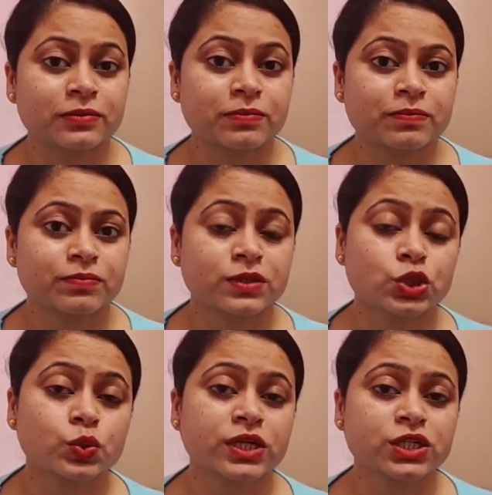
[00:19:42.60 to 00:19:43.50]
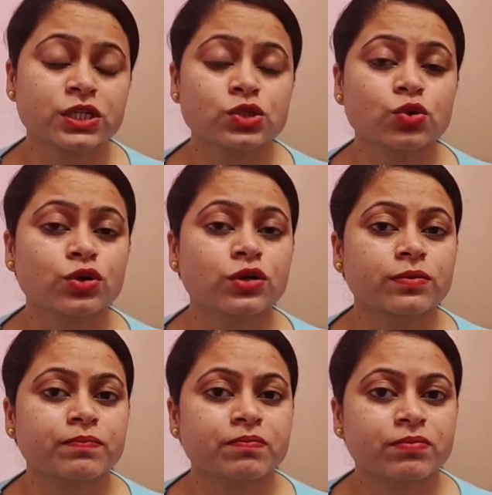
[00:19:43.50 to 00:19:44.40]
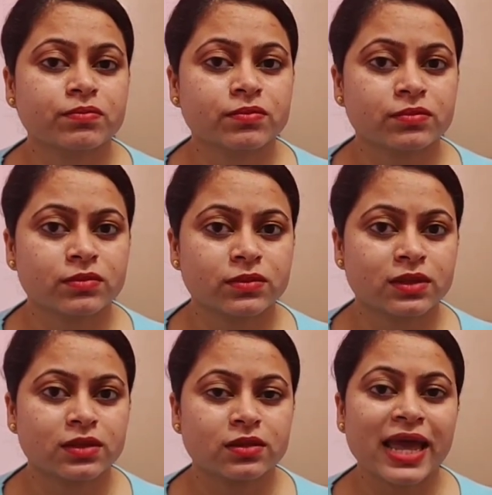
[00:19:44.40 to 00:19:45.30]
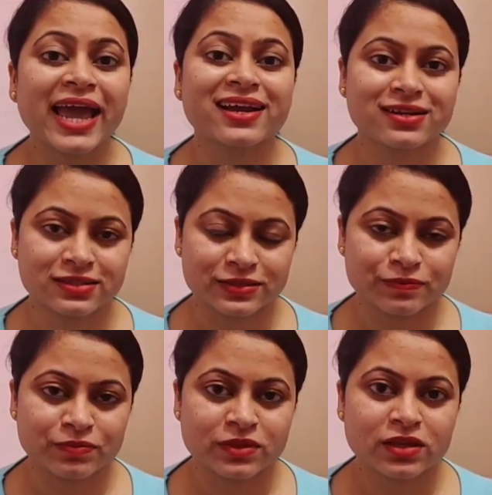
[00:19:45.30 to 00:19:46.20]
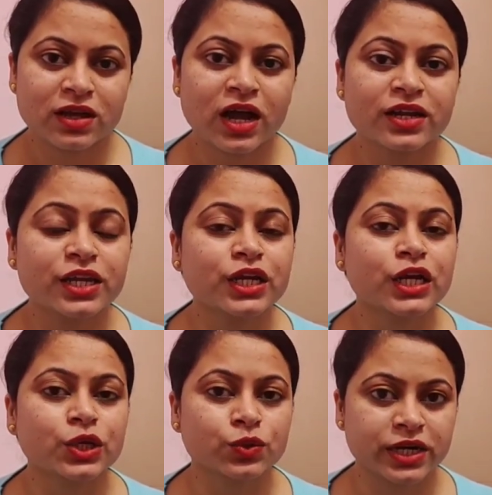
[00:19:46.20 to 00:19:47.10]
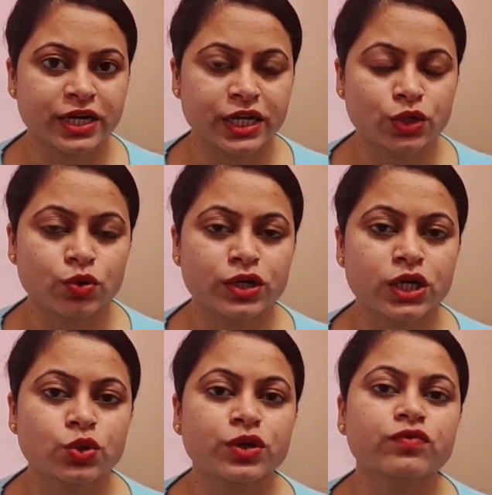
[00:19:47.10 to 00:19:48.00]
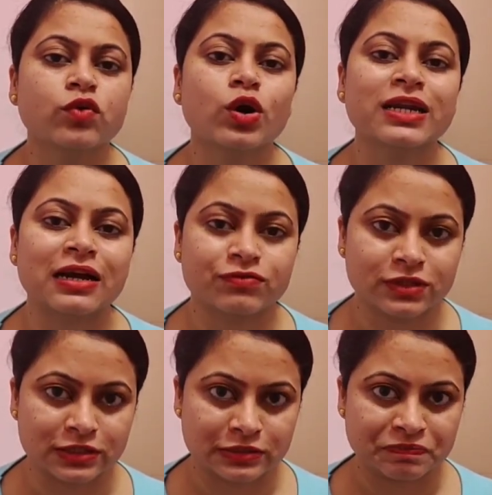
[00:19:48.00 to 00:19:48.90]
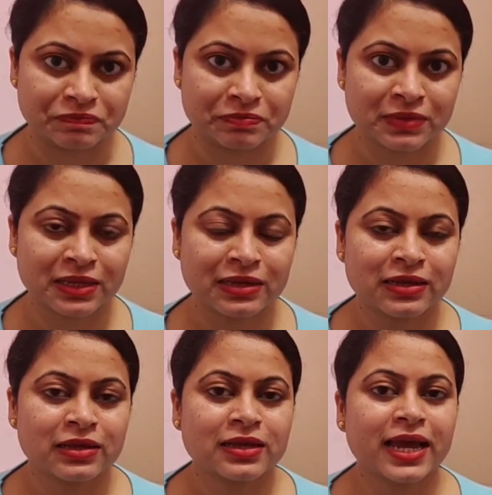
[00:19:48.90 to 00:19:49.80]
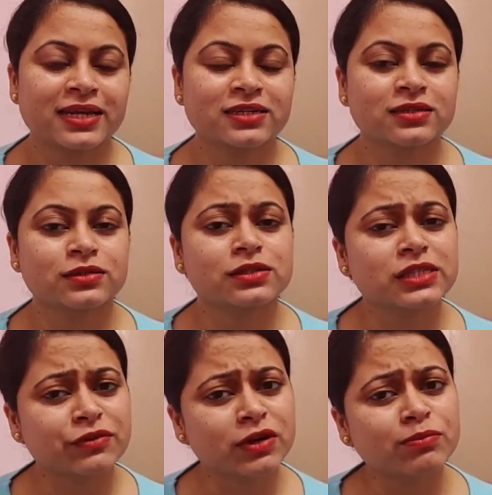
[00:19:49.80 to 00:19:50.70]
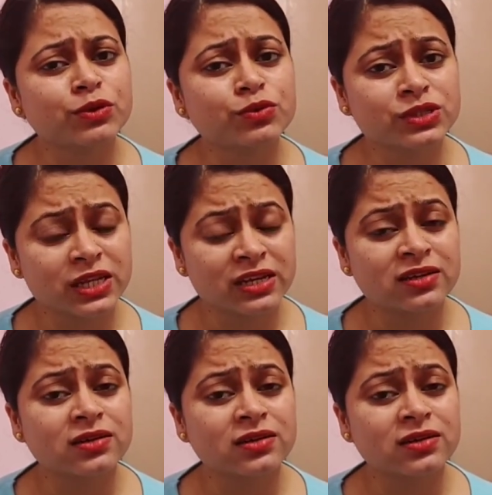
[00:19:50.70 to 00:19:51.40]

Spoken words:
situations or acts are included in order to evoke laughter. And several music